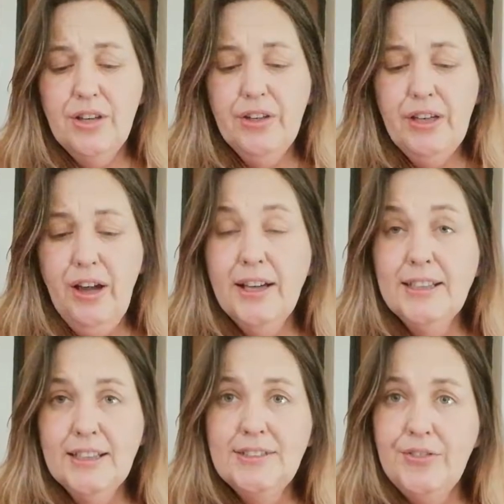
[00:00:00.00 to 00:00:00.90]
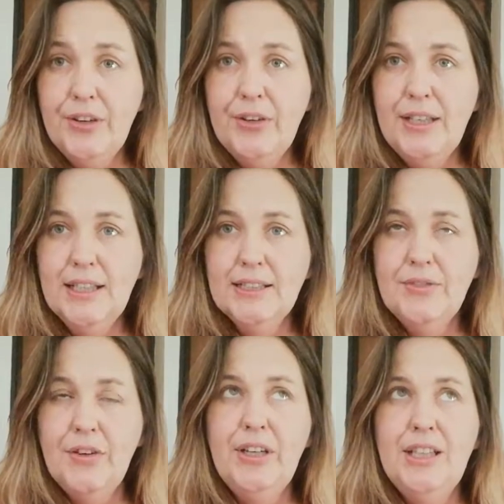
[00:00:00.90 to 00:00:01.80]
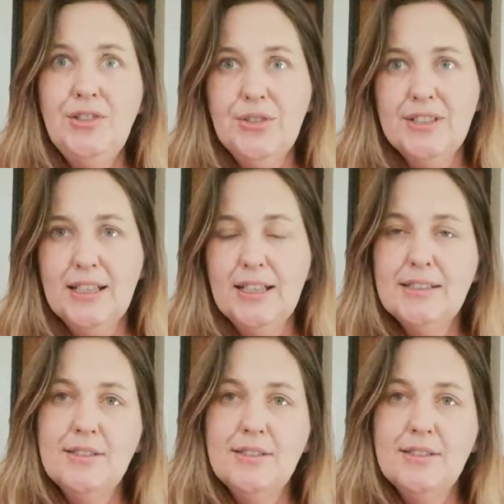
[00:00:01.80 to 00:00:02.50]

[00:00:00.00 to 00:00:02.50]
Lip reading: So yeah, it's very interesting.